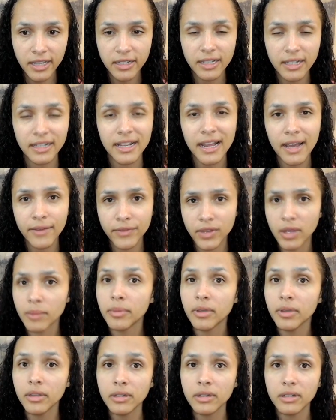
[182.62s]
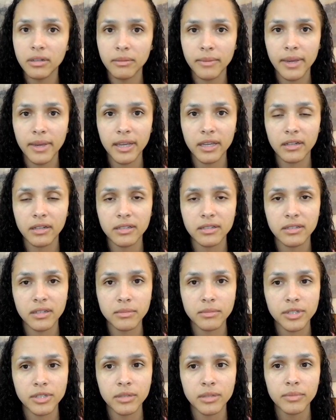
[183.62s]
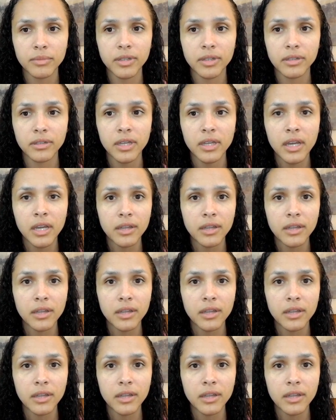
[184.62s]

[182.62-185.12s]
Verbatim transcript: and have the ability to make an assumption, but